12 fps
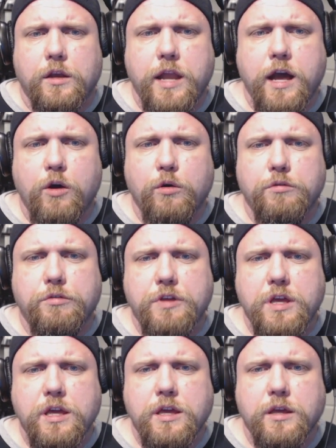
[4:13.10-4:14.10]
Now,
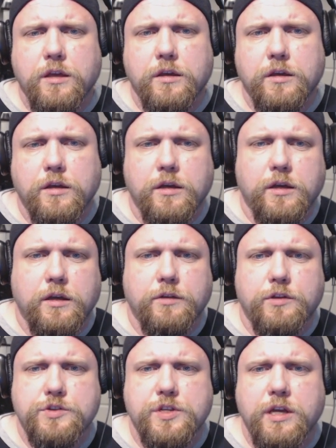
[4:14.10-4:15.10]
the
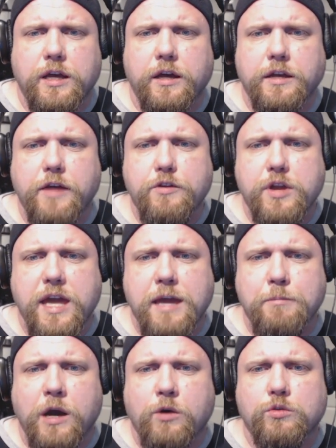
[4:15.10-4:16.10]
there's a, another
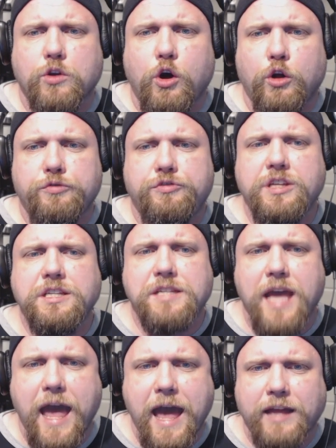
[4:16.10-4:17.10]
game out called
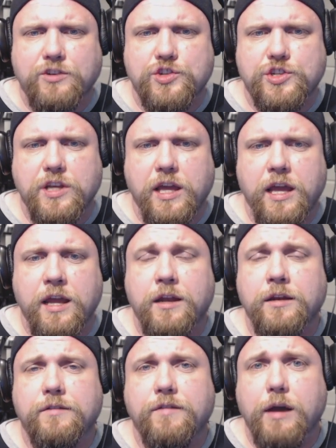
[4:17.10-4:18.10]
Detached,
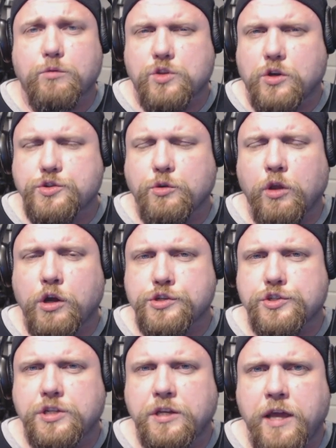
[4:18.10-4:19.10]
and that was also
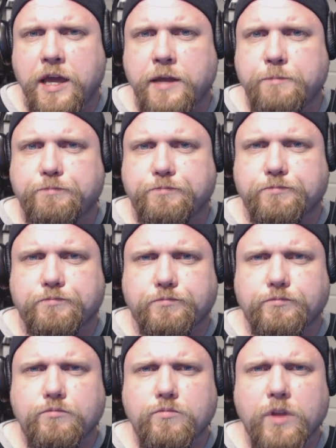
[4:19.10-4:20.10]
launched today.
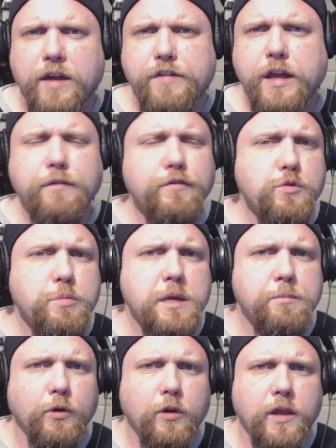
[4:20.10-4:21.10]
I've had a few
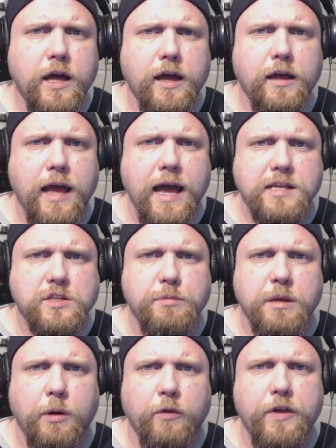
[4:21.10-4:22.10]
people uh, ask
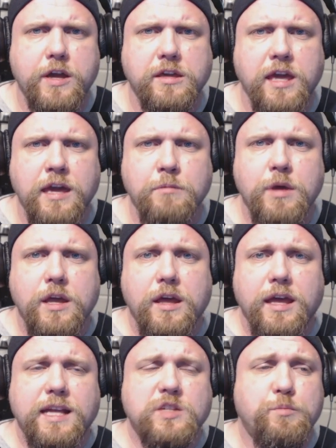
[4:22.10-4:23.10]
me about that game.
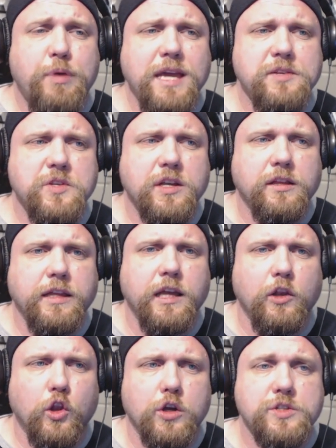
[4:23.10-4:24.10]
It's basically,
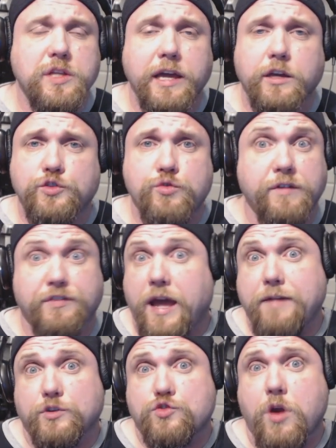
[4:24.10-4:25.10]
it looks like Adrift. I
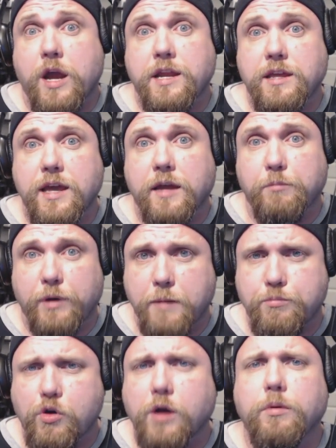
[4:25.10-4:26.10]
haven't tried it yet, but I
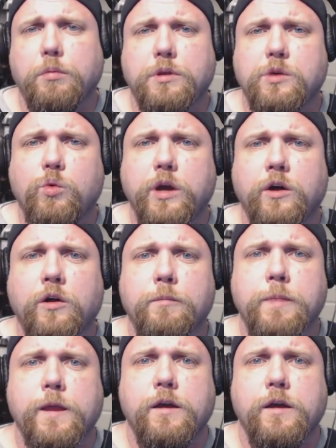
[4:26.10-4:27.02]
probably will.